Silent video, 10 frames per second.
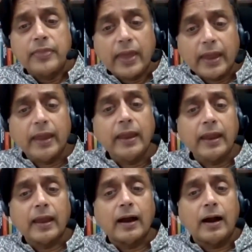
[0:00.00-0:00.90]
They
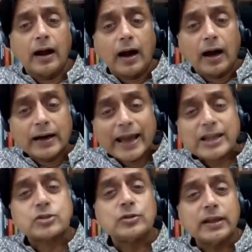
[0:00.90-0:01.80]
are
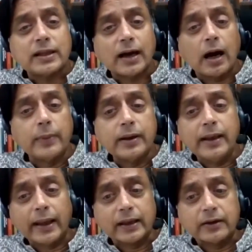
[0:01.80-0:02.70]
actually carbon
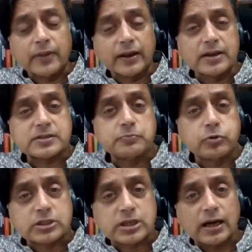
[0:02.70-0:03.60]
negative. That is,
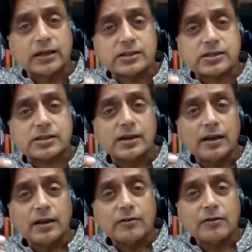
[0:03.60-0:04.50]
Bhutan's
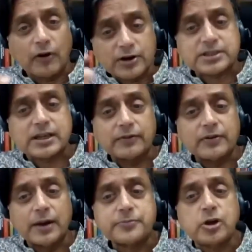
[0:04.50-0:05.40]
forest
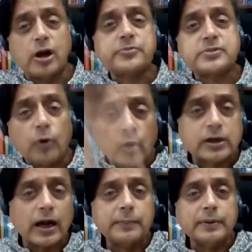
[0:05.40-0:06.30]
cover absorbs more
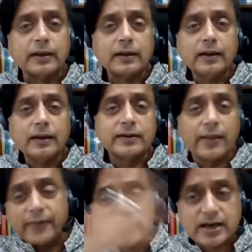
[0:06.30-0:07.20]
carbon
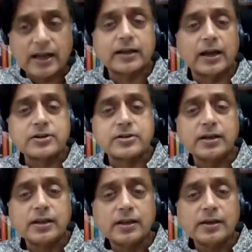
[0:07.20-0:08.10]
than the entire
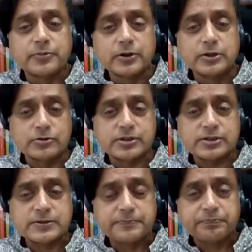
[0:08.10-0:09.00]
country
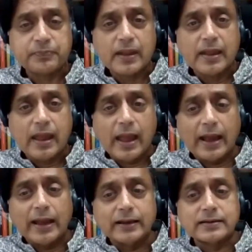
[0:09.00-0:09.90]
produces.
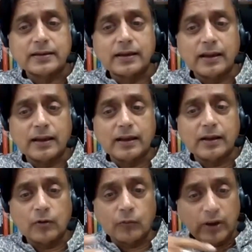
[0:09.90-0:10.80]
And
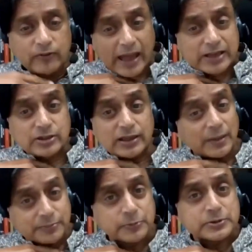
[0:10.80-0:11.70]
we've actually
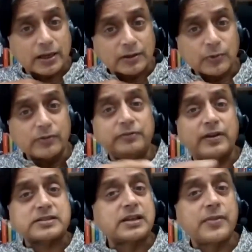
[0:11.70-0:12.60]
helped Bhutan. We've
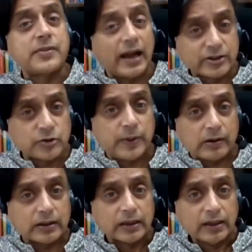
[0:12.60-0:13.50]
invested in their hydropower.